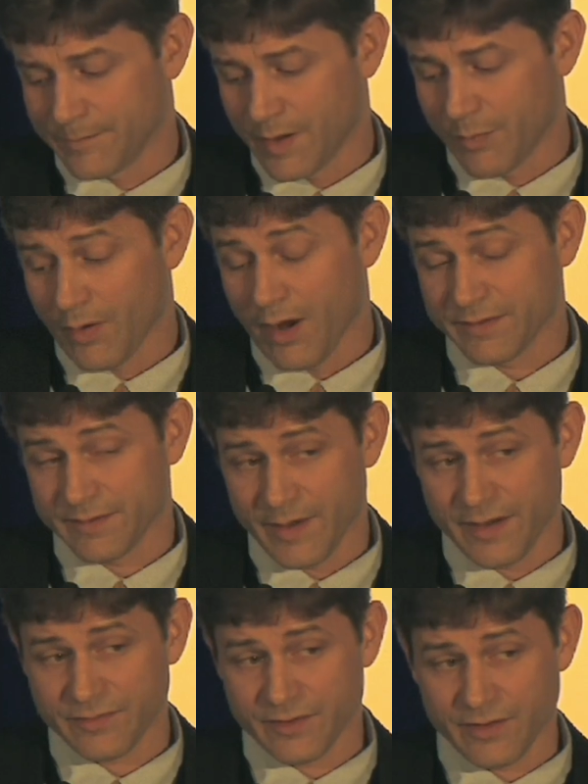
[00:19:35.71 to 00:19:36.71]

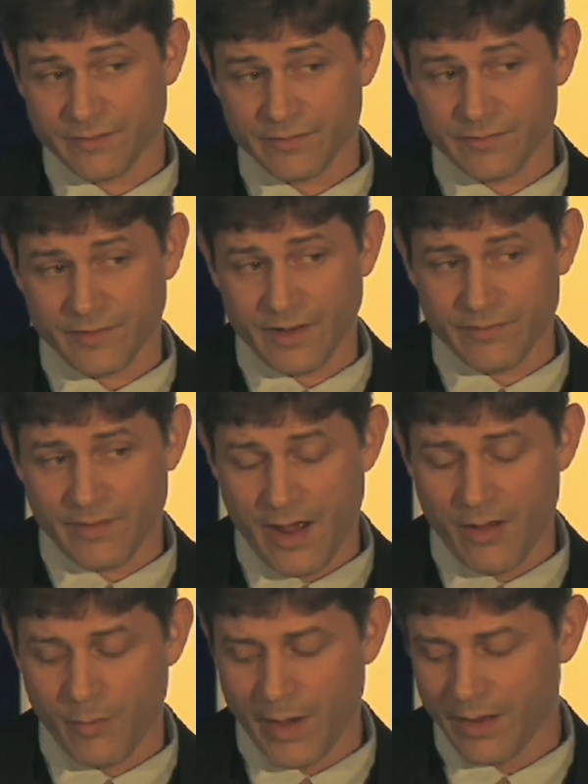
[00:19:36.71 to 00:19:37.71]
approximation of
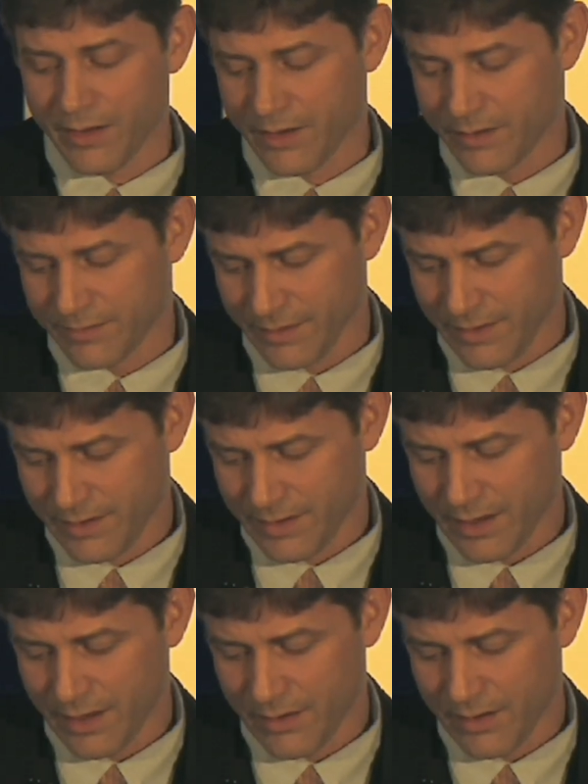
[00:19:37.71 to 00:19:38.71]
how well
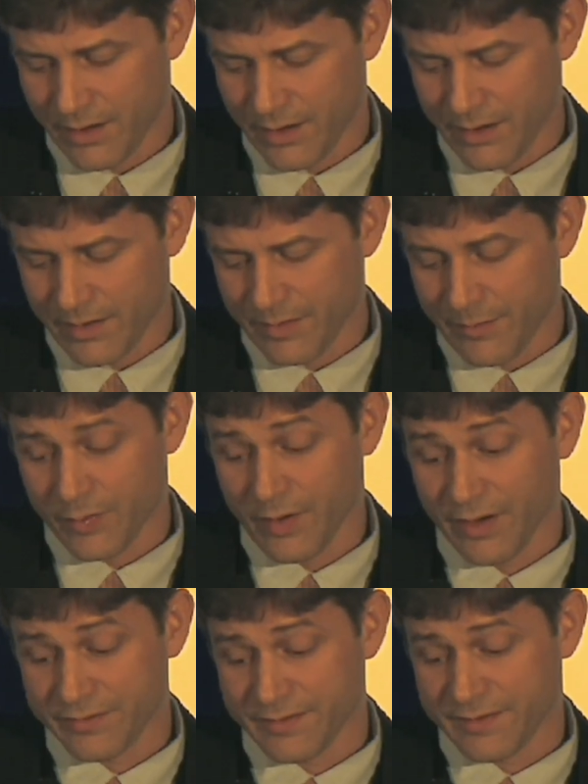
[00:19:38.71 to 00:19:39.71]
the
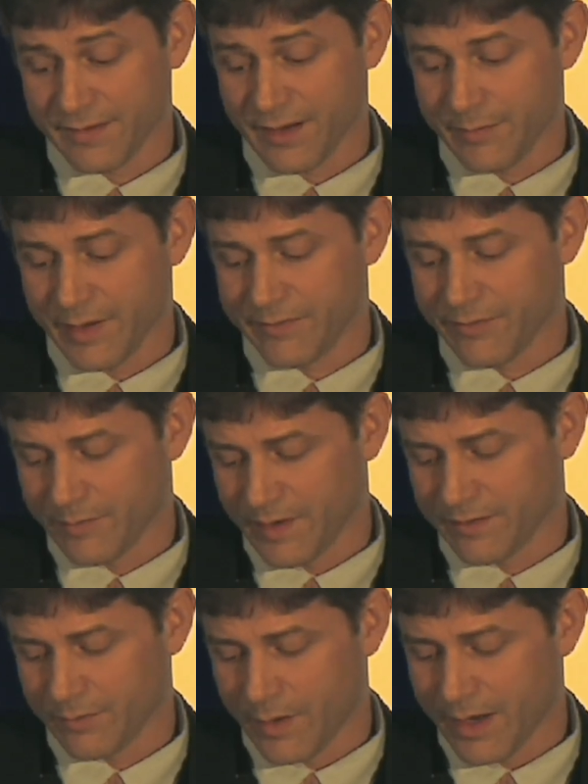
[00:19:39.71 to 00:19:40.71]
production is going to be from
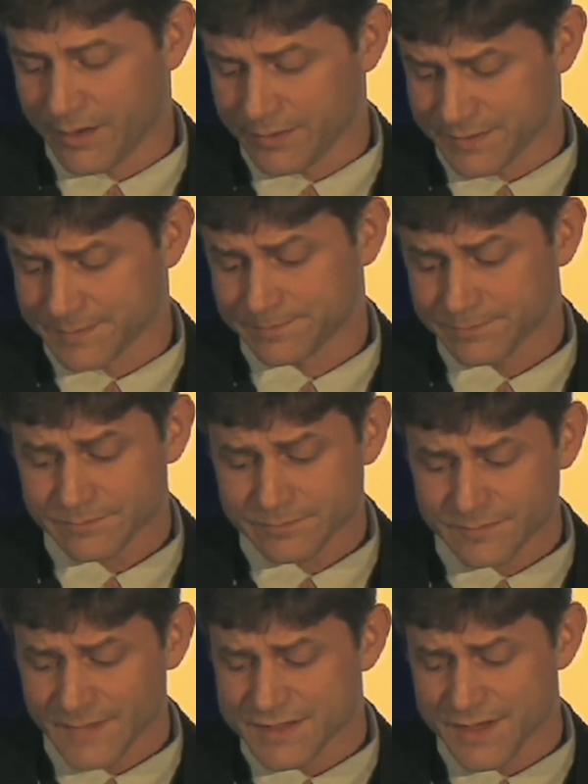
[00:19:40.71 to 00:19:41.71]
these wells.
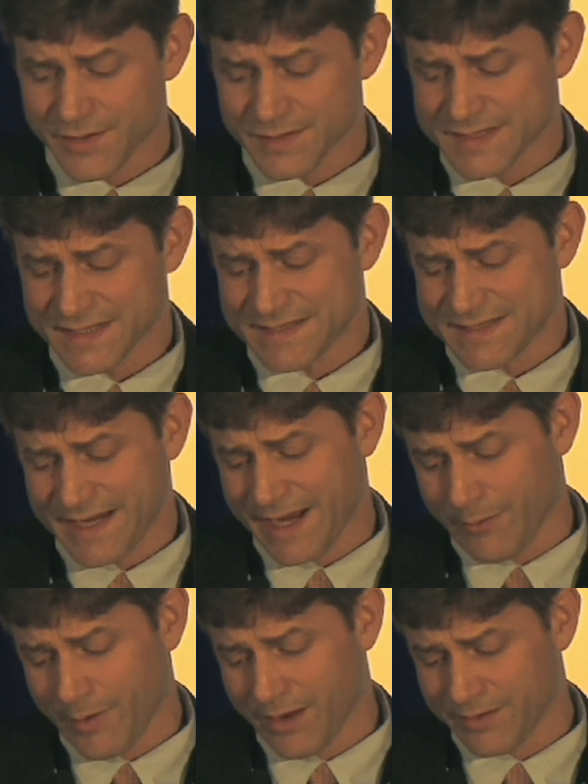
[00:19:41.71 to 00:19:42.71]
So there are
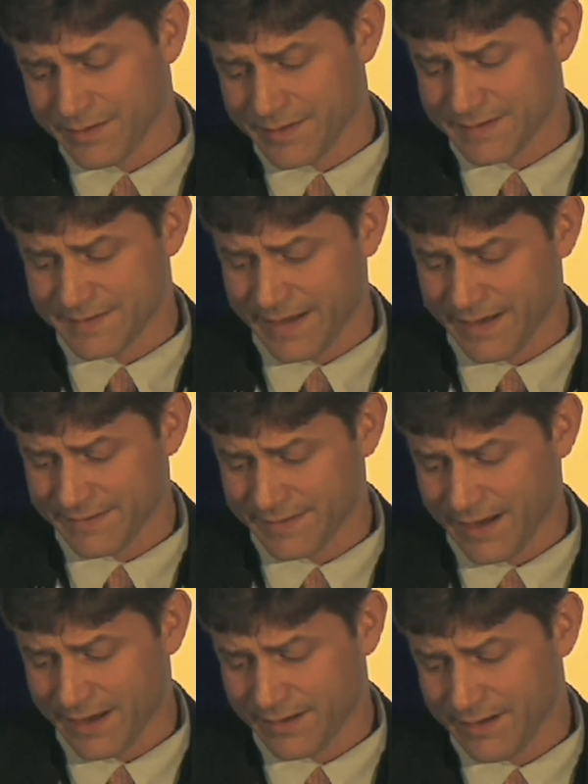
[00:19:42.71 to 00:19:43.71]
68 wells in this data
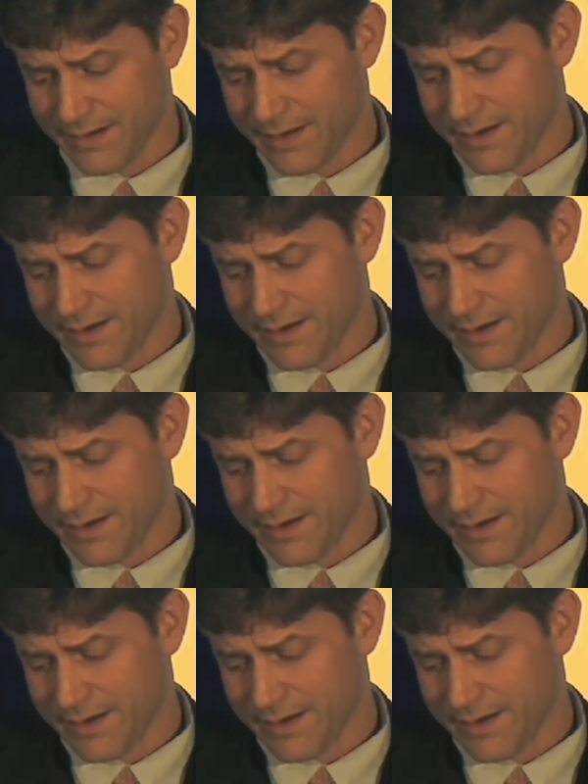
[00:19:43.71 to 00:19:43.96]
set.